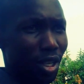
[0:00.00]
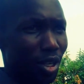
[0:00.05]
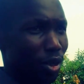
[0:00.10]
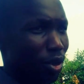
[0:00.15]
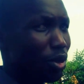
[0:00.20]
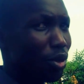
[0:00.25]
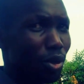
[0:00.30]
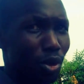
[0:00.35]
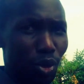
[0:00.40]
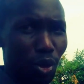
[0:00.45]

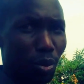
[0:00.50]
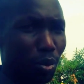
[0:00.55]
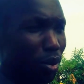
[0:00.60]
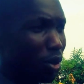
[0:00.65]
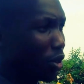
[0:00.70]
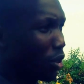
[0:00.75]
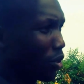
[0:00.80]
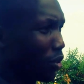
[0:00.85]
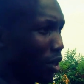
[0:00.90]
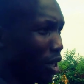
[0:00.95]
don't lose up.
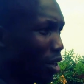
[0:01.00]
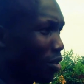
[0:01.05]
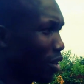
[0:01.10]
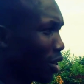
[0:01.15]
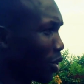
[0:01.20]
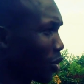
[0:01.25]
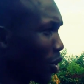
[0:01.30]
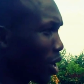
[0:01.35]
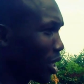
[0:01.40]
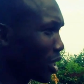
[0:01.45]
Wherever
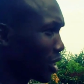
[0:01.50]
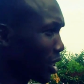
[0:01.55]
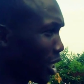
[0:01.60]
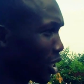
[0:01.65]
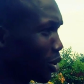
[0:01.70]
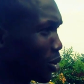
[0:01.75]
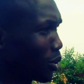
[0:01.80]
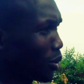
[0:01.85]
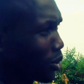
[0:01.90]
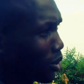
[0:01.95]
you are,
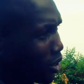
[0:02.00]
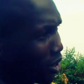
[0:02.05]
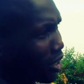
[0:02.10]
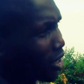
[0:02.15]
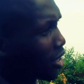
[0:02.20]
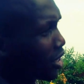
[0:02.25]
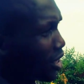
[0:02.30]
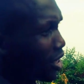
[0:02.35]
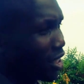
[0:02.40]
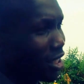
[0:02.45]
try to
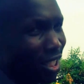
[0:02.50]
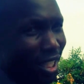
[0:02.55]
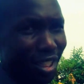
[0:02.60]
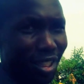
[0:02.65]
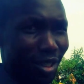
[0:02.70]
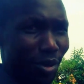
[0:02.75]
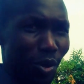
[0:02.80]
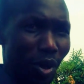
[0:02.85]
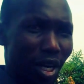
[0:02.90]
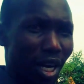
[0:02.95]

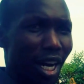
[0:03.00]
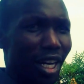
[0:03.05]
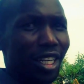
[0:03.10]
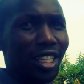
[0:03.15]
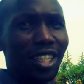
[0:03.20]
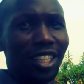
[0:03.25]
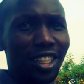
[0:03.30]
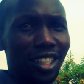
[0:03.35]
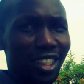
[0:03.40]
just work hard.